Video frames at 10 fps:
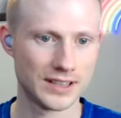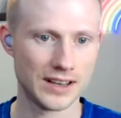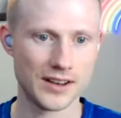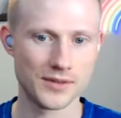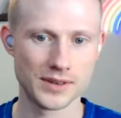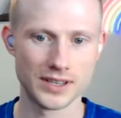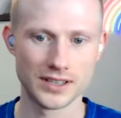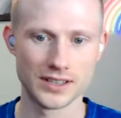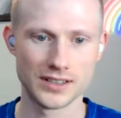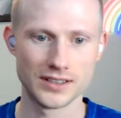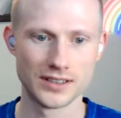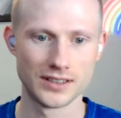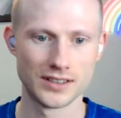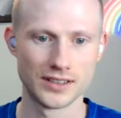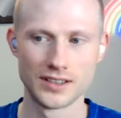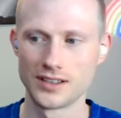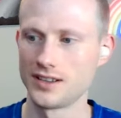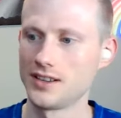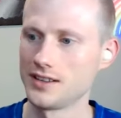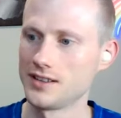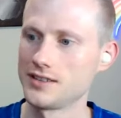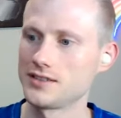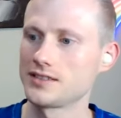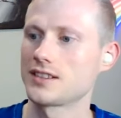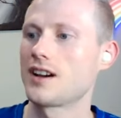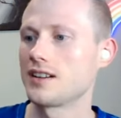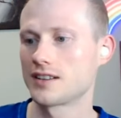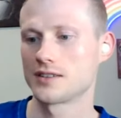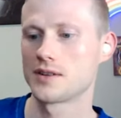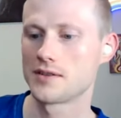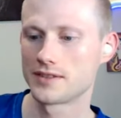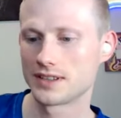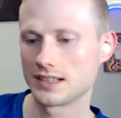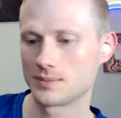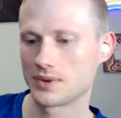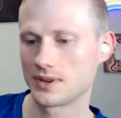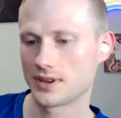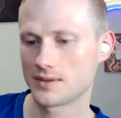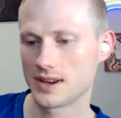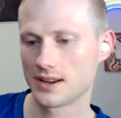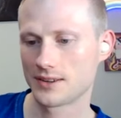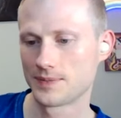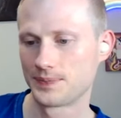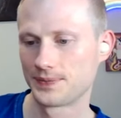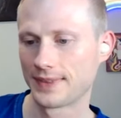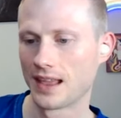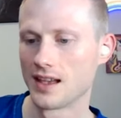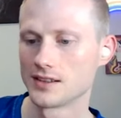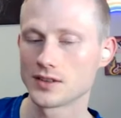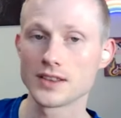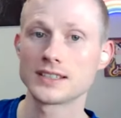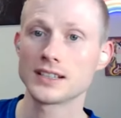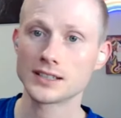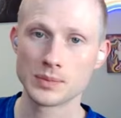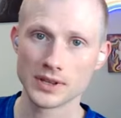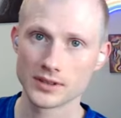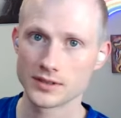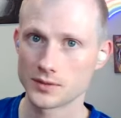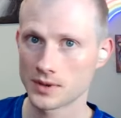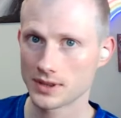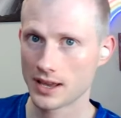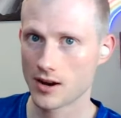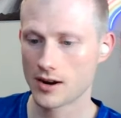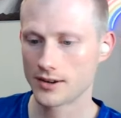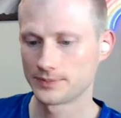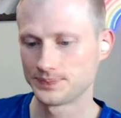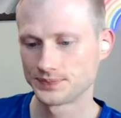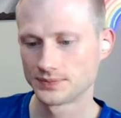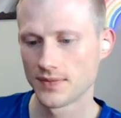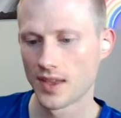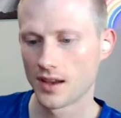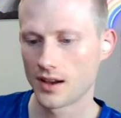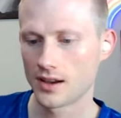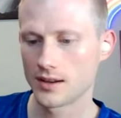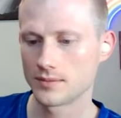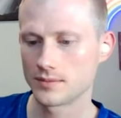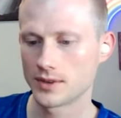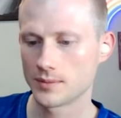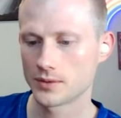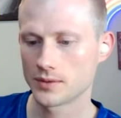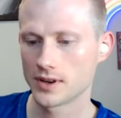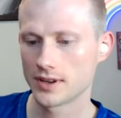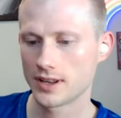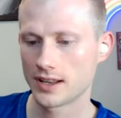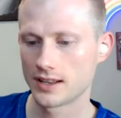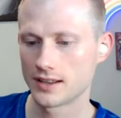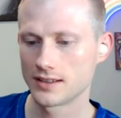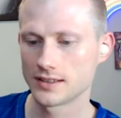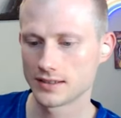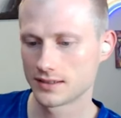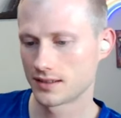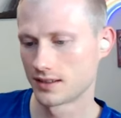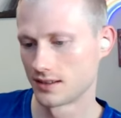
then I will just kind of go over these pretty quick. So the 6 pillars, what they are. Number one is